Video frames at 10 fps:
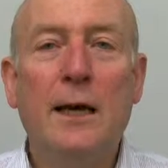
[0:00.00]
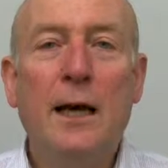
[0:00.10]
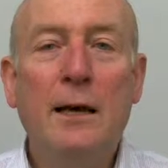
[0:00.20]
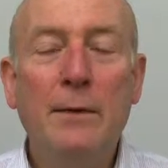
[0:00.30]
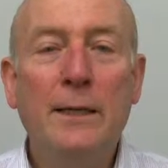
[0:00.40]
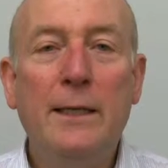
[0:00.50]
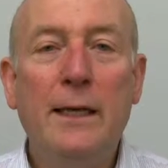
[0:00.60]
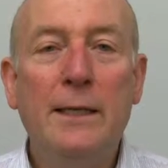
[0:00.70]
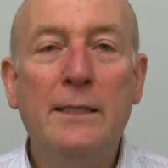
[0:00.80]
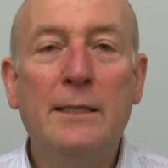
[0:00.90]
I mean,
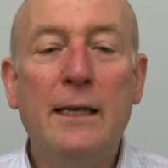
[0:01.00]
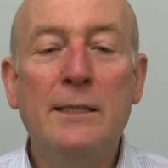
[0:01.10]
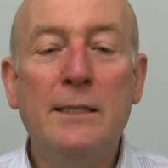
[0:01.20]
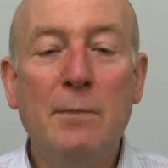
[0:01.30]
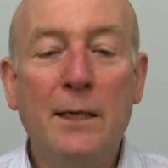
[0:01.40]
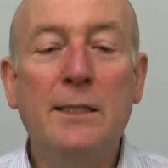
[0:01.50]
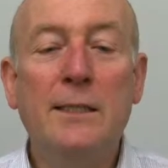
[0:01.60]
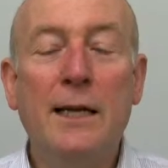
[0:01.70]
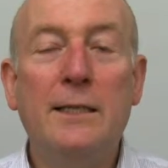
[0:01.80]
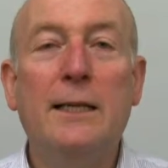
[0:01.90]
it's as much
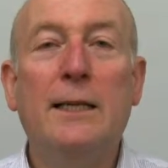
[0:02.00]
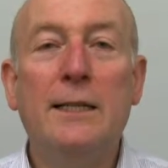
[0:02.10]
as anything,